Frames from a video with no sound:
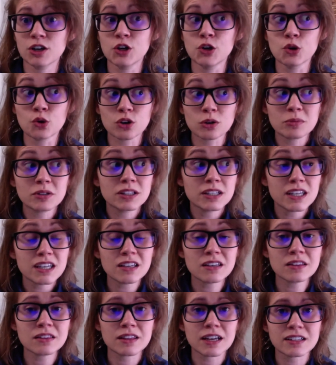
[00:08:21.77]

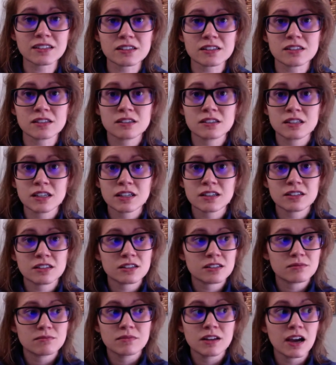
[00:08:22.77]
Normally, that's a
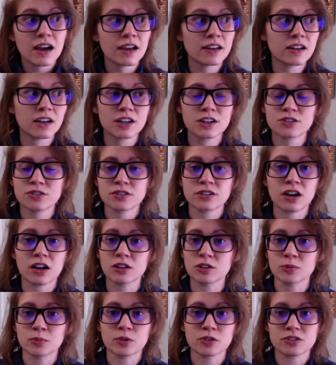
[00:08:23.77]

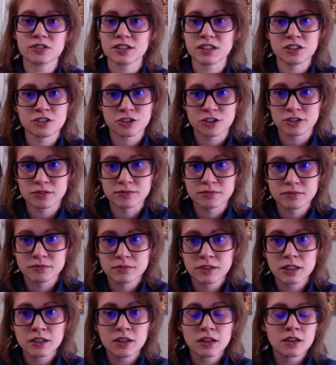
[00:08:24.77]
$900 procedure.
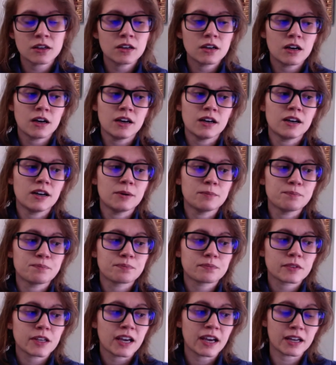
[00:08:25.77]

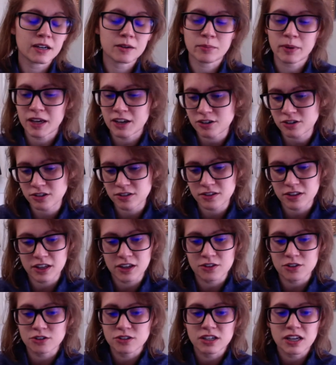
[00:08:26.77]
I had a patient the
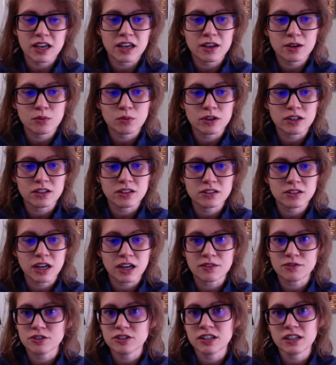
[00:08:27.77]
other day with
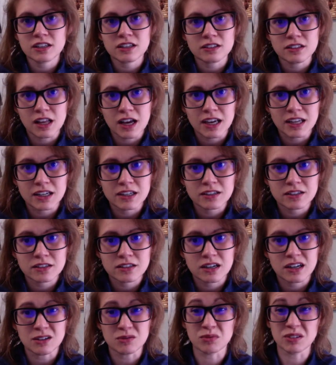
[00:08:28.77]
diverticulitis.
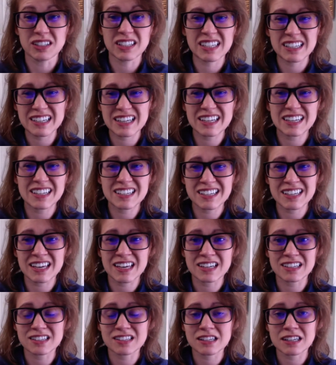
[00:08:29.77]
I really needed to
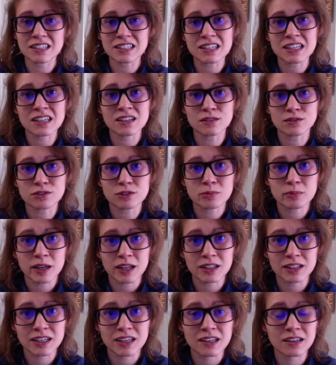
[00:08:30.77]
get a CT of her
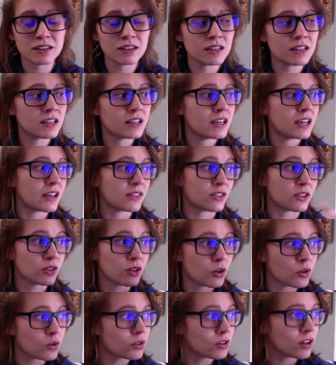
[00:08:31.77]
belly at the
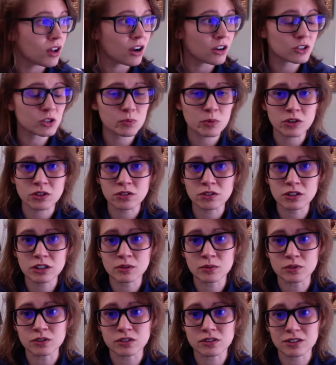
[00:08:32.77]
local hospital.
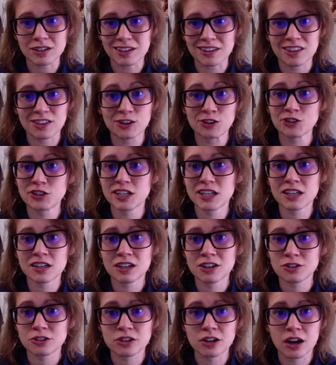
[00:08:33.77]
It was like
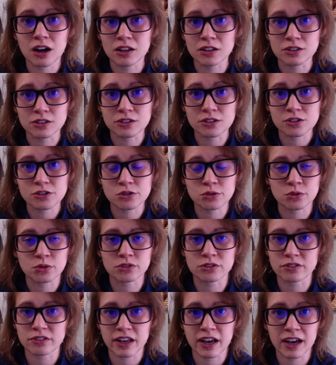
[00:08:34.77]
$1,300 to
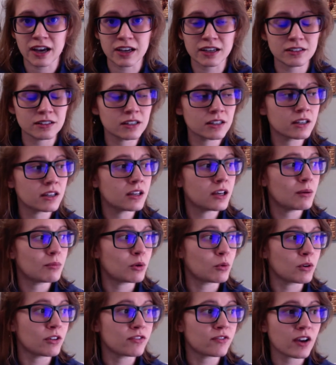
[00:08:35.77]
order that.
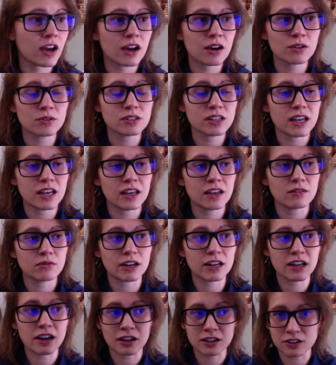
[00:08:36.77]
But we found a
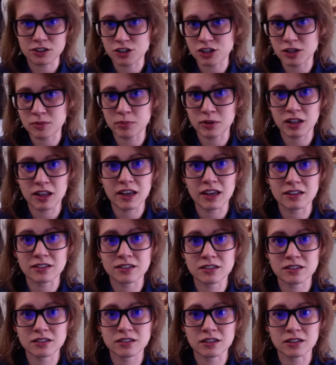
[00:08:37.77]
radiology
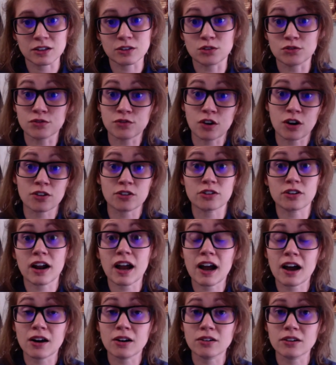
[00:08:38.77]
place a little farther
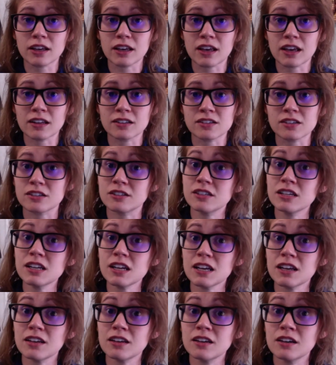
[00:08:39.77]
out in Kansas
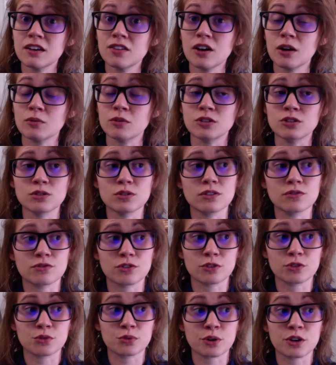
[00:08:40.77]
City that would do it
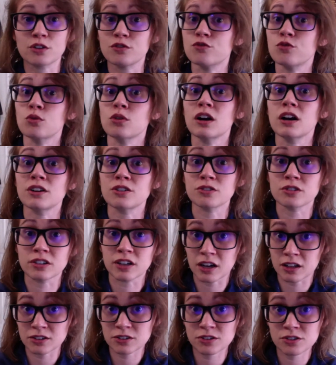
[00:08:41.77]
for $300 or
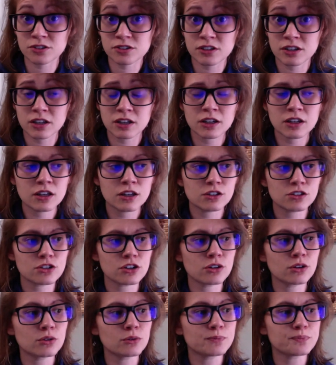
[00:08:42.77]
$400.
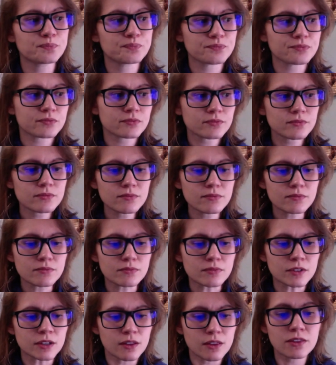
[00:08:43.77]
So
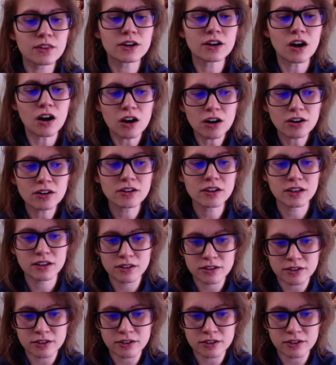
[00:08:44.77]
there are,